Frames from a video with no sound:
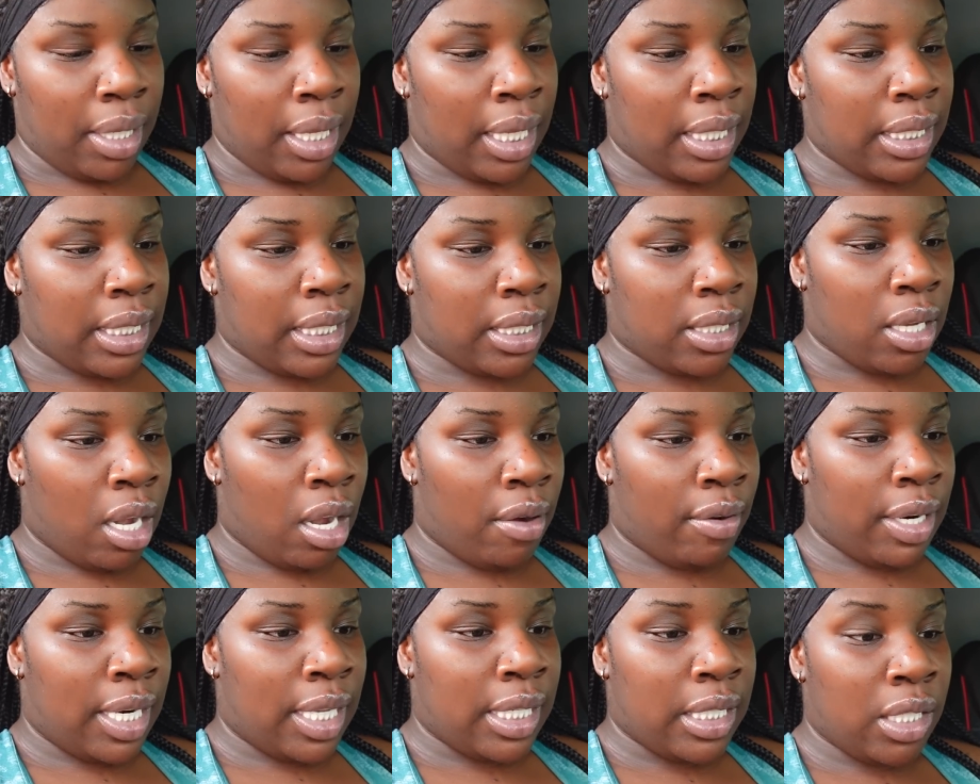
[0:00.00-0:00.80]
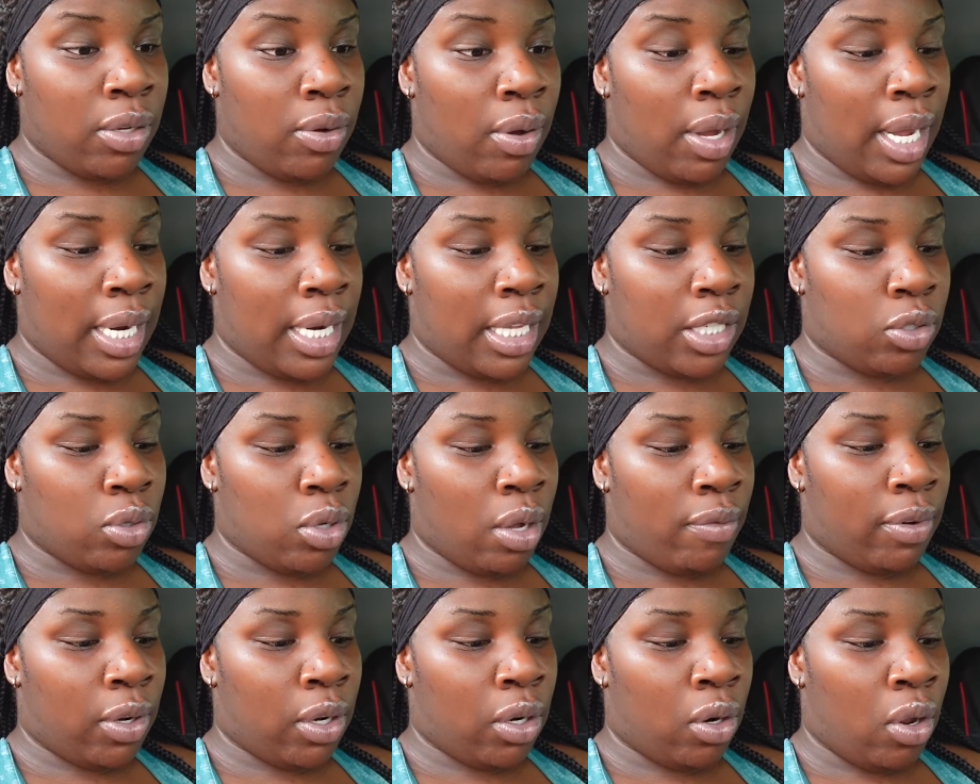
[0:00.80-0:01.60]
It is currently still early. It's
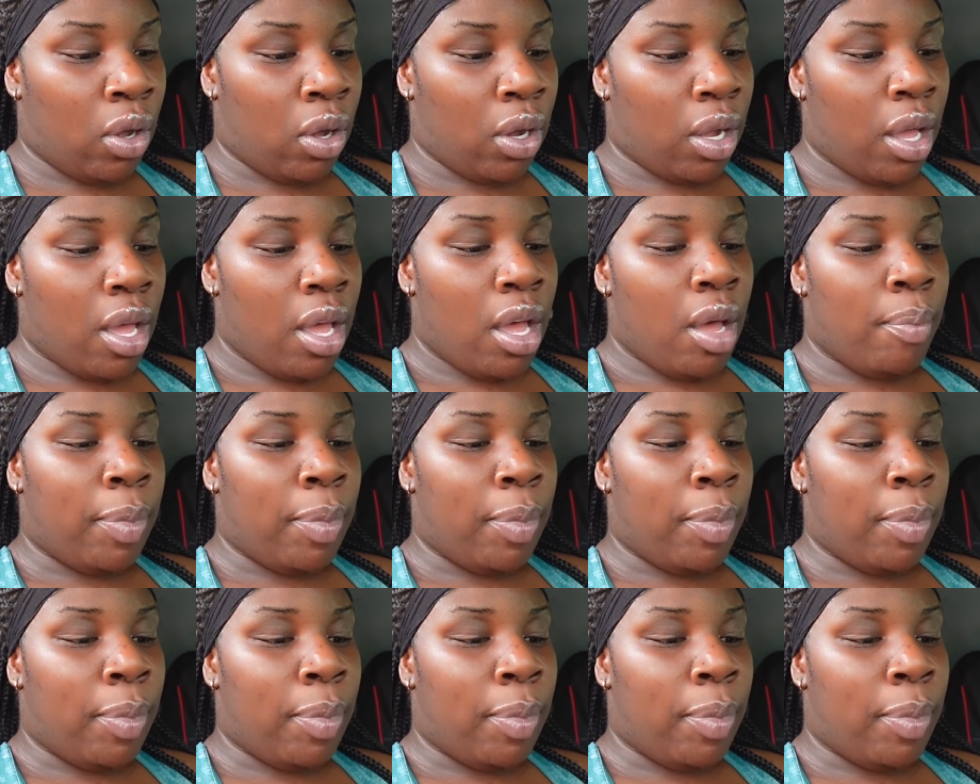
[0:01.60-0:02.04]
twelve o'clock.